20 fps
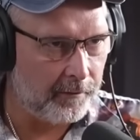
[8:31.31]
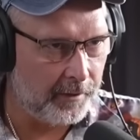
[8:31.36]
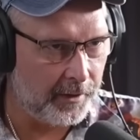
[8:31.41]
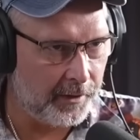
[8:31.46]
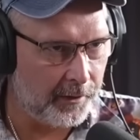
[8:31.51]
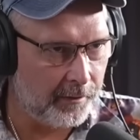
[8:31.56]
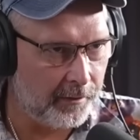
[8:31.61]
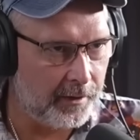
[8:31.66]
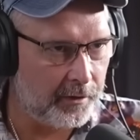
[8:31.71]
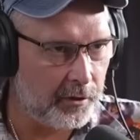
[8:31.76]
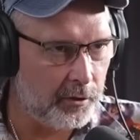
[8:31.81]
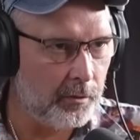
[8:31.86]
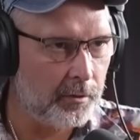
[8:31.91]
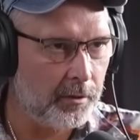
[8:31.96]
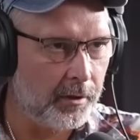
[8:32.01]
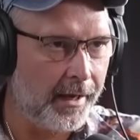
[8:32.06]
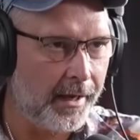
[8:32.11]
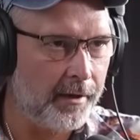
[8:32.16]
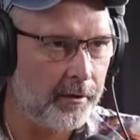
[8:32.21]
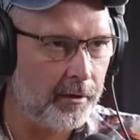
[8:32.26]
you know this
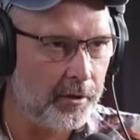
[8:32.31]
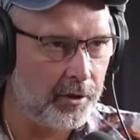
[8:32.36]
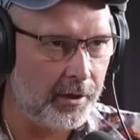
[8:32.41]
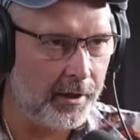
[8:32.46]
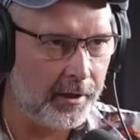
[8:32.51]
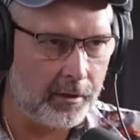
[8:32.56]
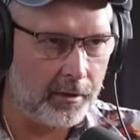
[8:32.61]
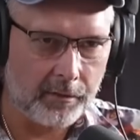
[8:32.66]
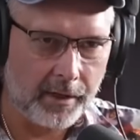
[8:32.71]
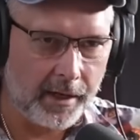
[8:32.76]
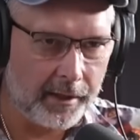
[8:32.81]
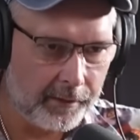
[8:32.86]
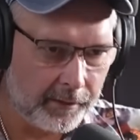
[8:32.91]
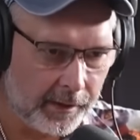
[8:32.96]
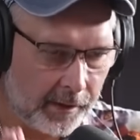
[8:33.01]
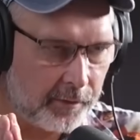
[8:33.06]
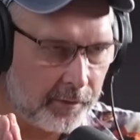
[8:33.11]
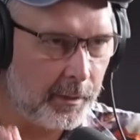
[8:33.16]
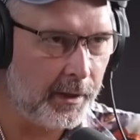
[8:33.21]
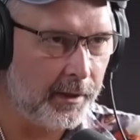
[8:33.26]
nuclear energy at a rate
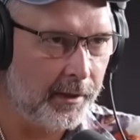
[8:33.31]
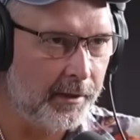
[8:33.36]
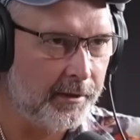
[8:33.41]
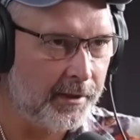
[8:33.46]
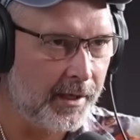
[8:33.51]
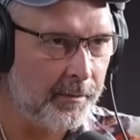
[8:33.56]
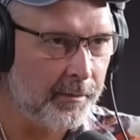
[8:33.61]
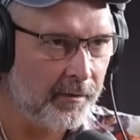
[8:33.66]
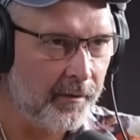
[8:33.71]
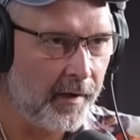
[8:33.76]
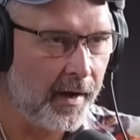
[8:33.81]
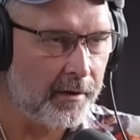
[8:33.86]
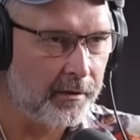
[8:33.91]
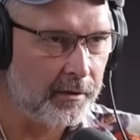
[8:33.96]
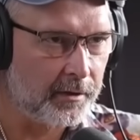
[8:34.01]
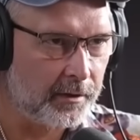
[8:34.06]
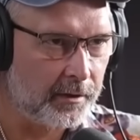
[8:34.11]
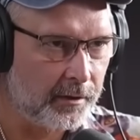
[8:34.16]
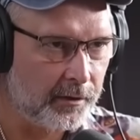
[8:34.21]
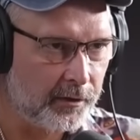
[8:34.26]
that's million times
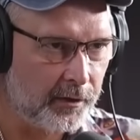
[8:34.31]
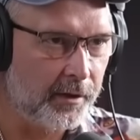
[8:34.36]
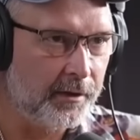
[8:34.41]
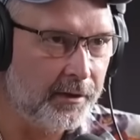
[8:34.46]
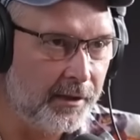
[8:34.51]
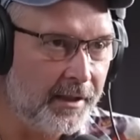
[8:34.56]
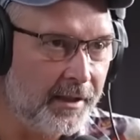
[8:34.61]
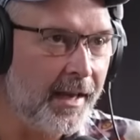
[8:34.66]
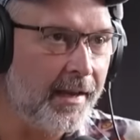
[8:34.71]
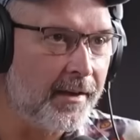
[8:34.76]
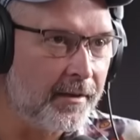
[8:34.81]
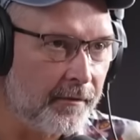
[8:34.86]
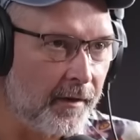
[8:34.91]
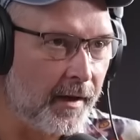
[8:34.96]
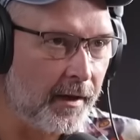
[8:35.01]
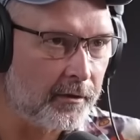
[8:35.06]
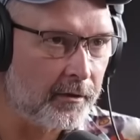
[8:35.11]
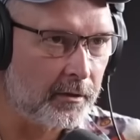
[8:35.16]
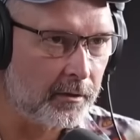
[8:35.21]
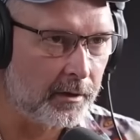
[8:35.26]
faster yes so it decays
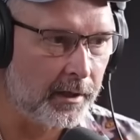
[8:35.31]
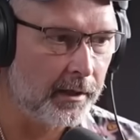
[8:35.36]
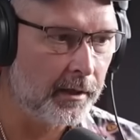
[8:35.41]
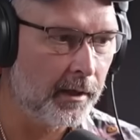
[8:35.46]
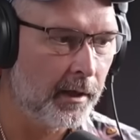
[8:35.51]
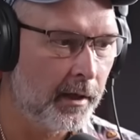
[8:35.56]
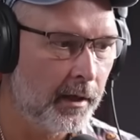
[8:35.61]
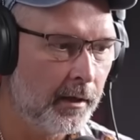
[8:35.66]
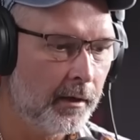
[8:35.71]
faster right